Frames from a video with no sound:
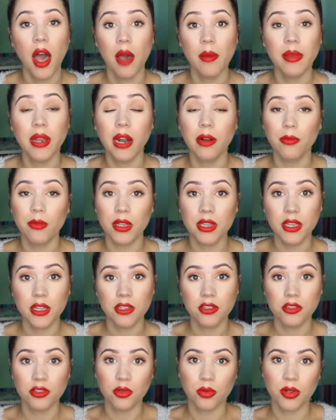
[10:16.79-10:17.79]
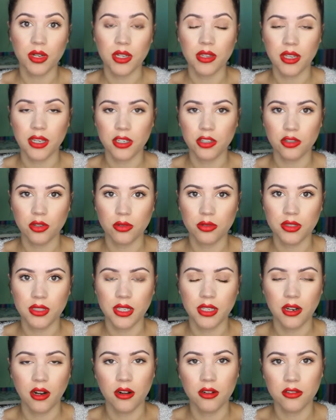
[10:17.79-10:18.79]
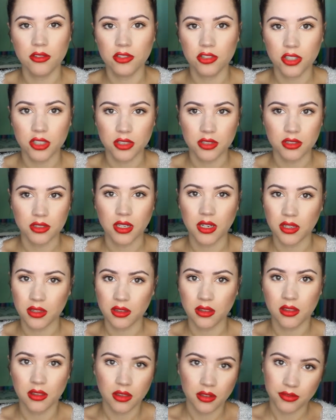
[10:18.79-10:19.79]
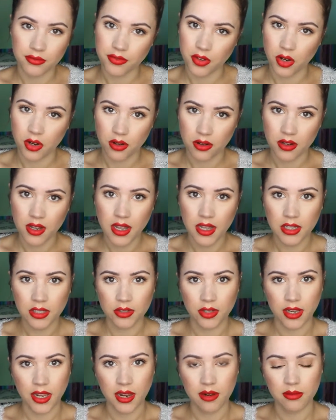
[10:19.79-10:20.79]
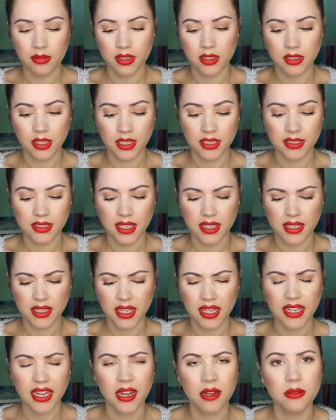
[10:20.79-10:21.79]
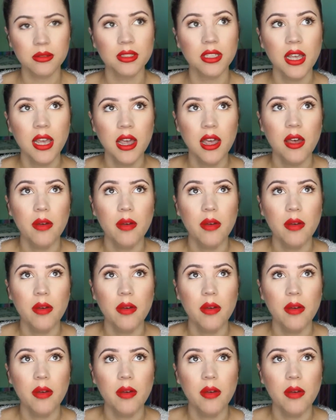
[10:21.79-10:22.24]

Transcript: I mean, I really enjoy like shows that aren't just in the fall, so I can't really like say that that counts.